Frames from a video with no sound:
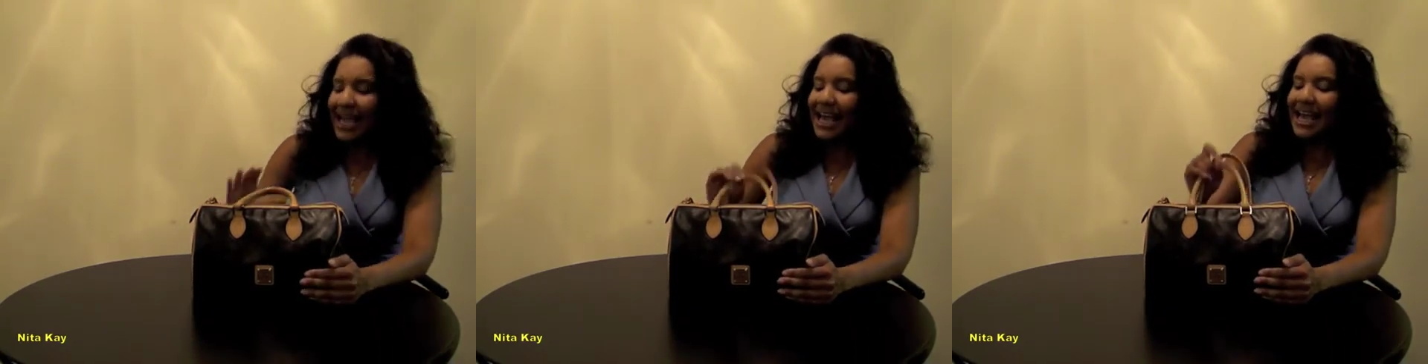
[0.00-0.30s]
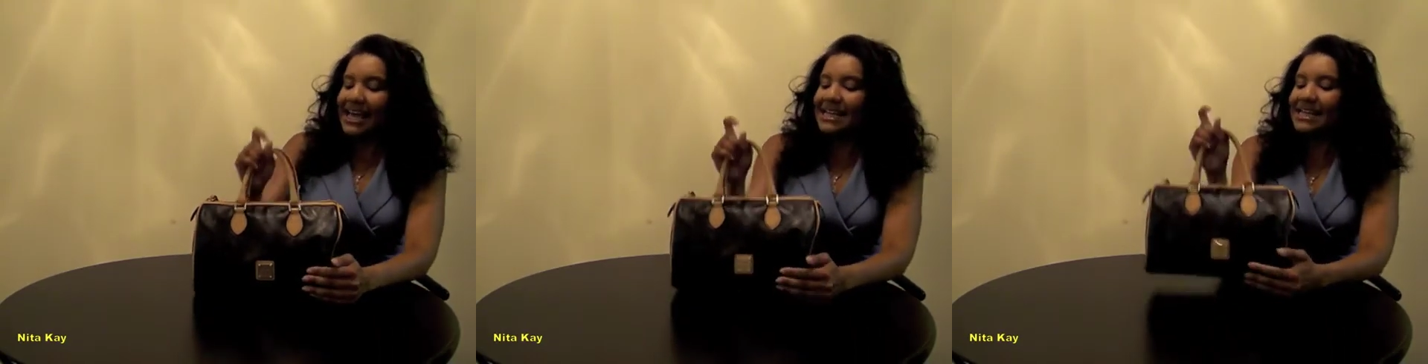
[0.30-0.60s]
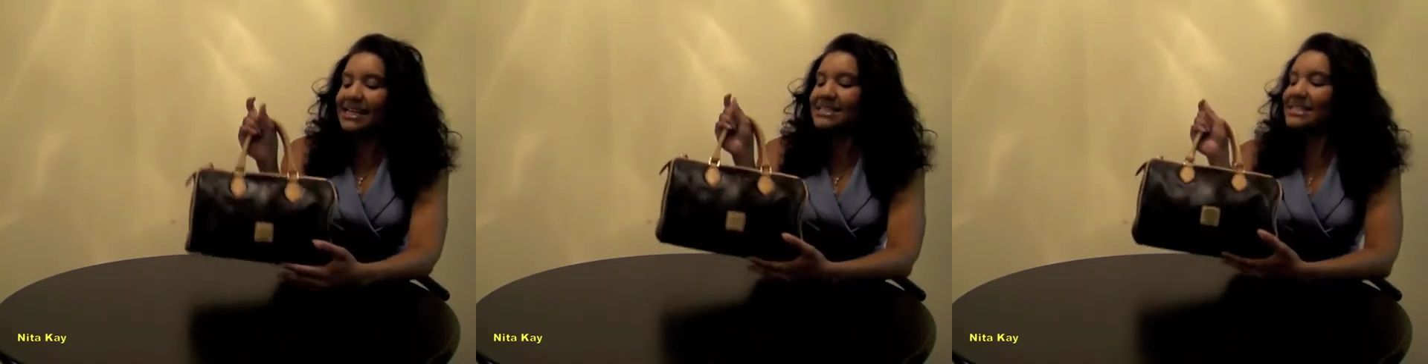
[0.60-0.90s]
And
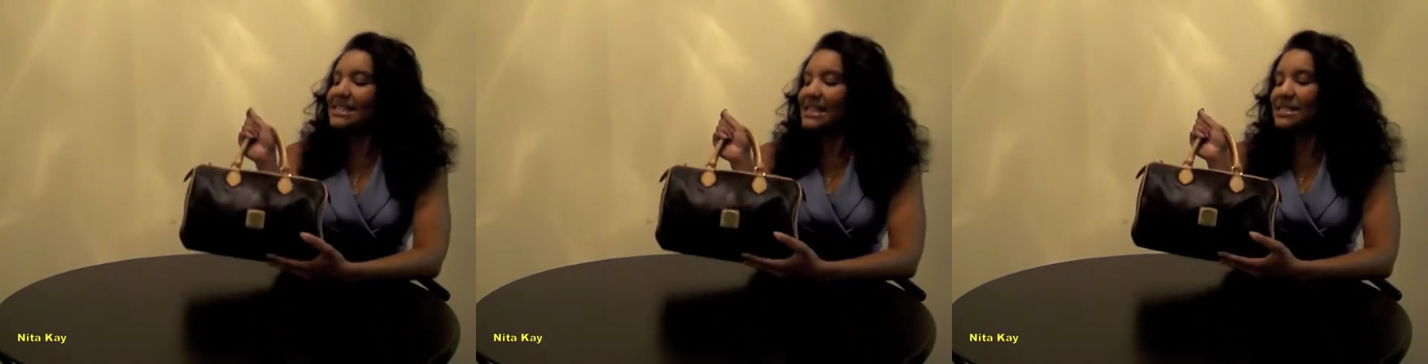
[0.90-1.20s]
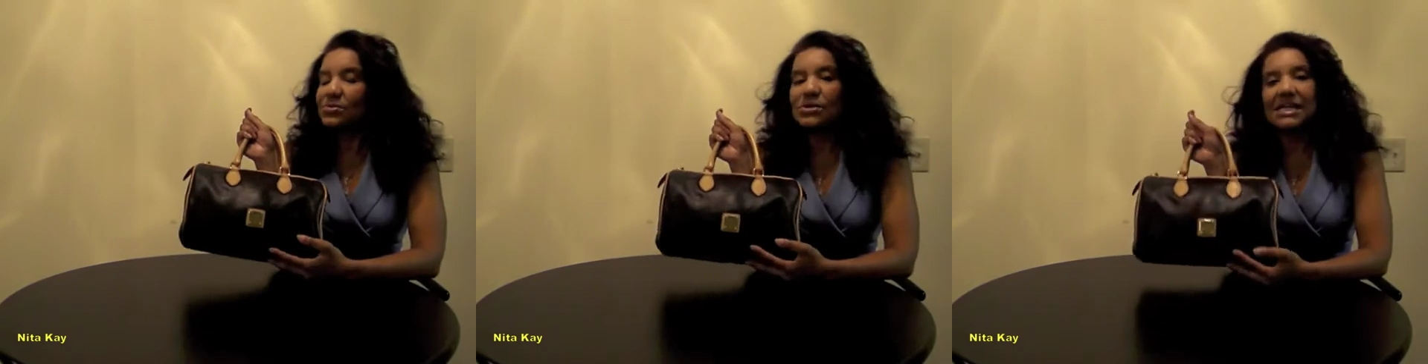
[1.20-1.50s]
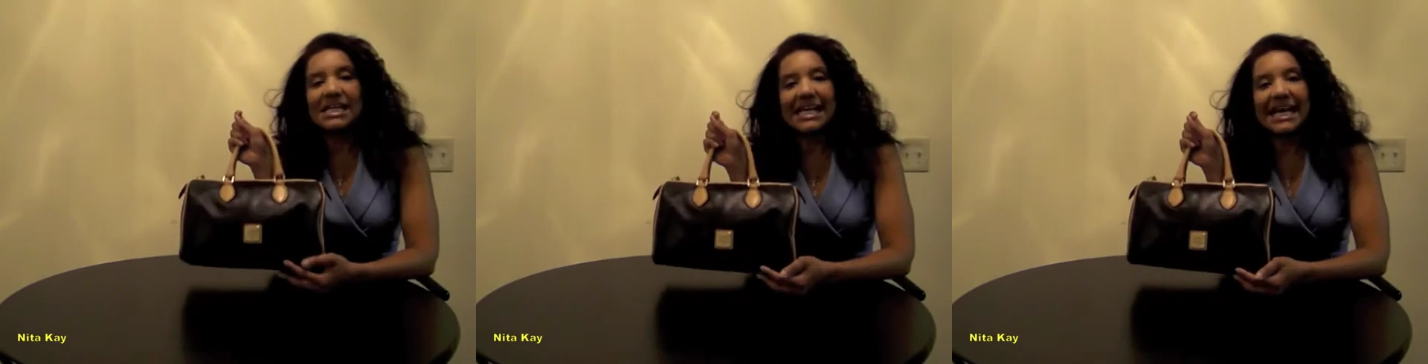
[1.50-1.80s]
I just think it's
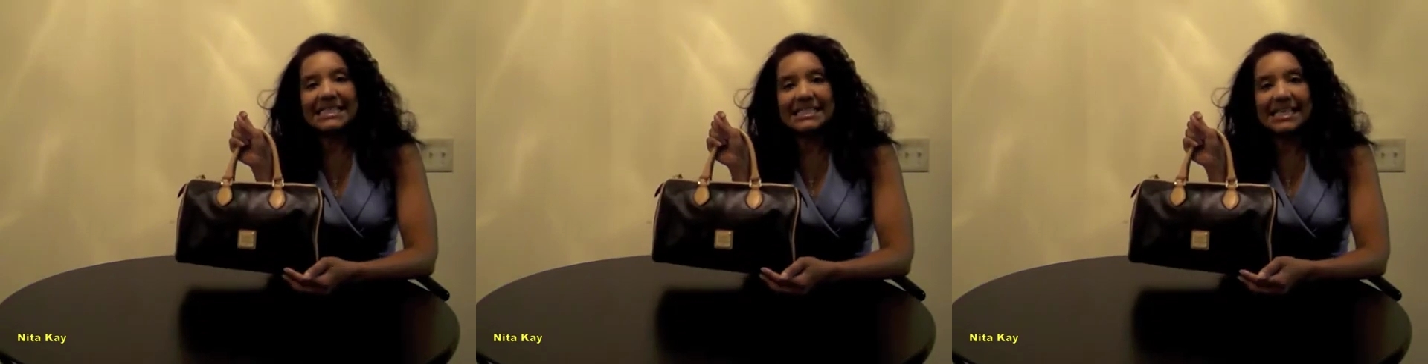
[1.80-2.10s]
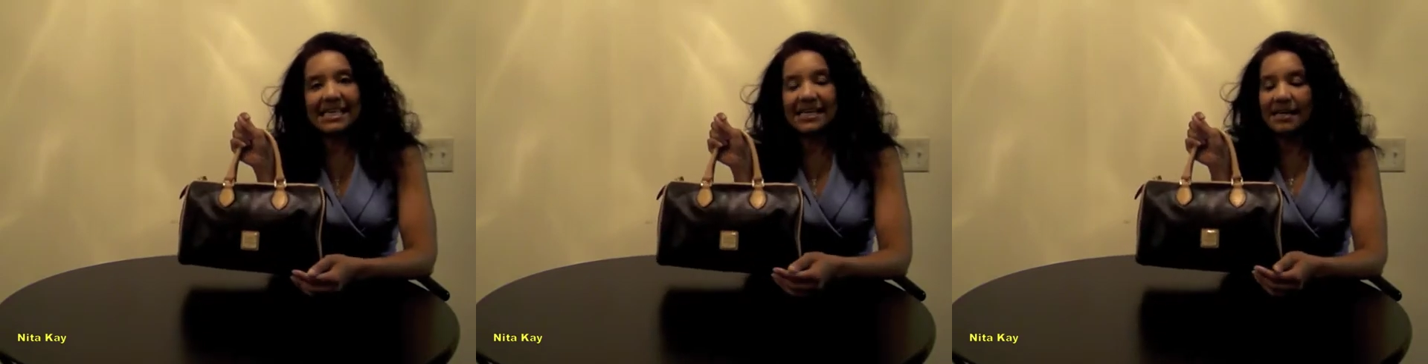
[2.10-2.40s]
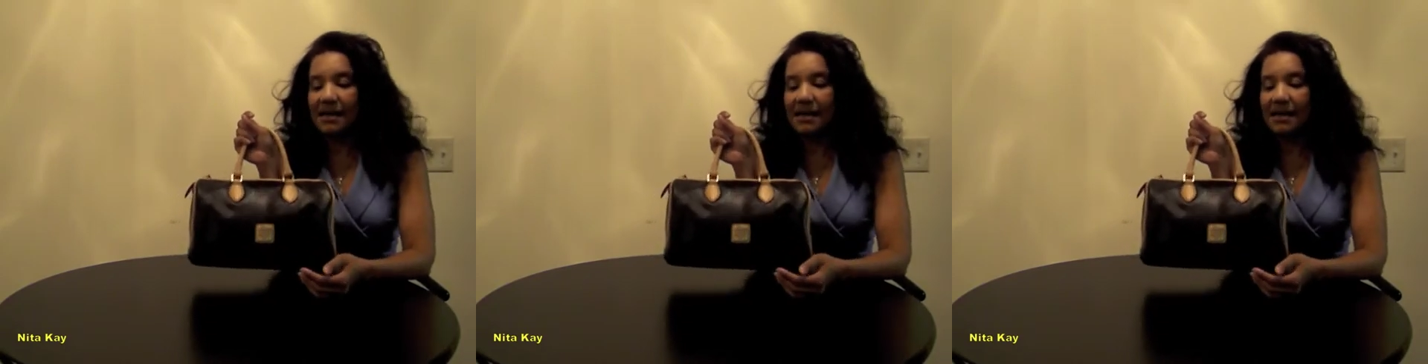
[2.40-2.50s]
really classic.